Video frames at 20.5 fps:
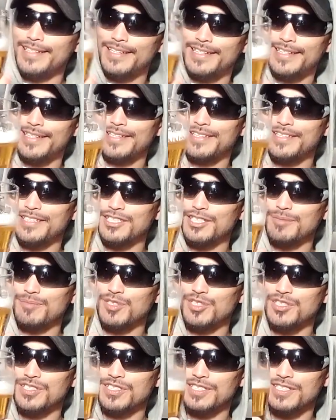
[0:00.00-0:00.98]
I think
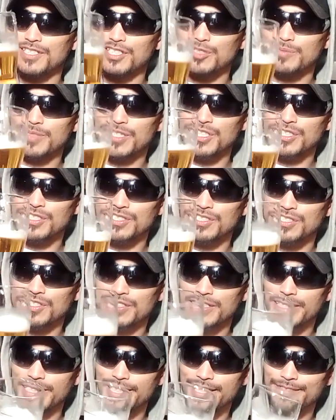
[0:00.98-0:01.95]
I'm just going to smash
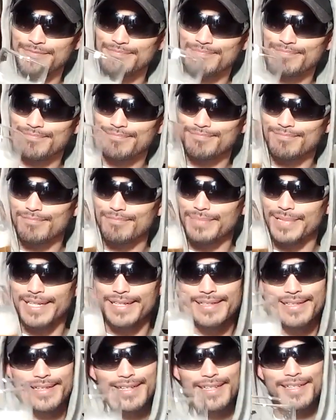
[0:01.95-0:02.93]
this down.
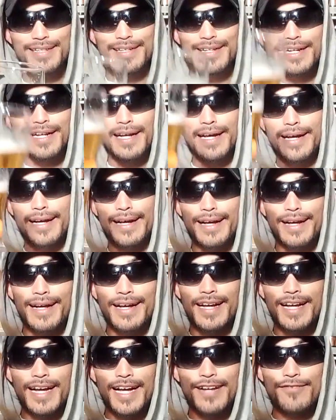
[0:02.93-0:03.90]
But
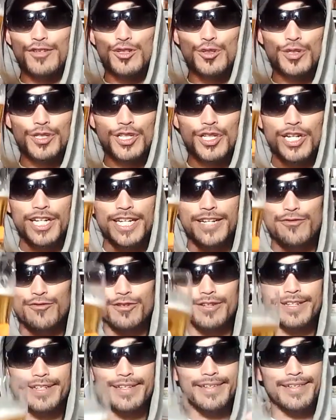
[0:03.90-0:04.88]
have a good night,
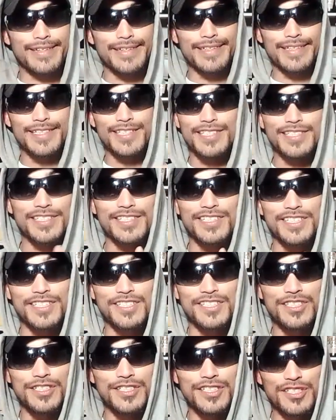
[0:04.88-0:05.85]
everyone. I guess this
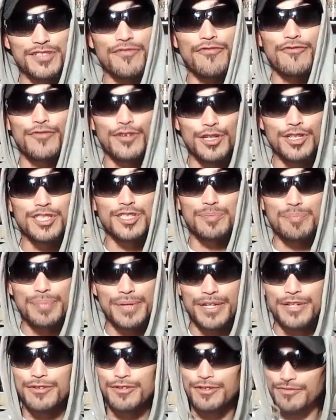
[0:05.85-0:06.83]
is just the first
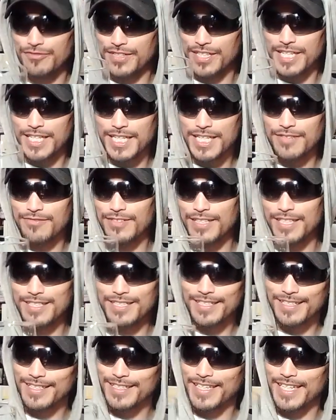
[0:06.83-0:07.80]
beer of the
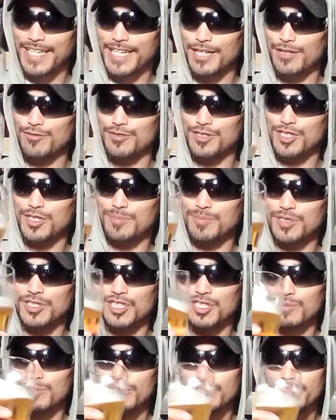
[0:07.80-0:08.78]
evening. How
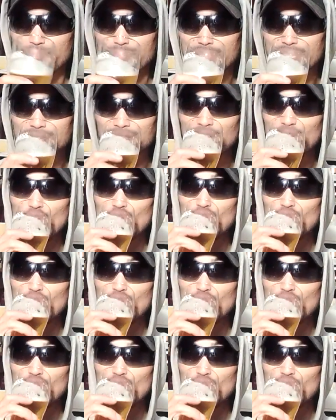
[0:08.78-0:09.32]
responsible of me.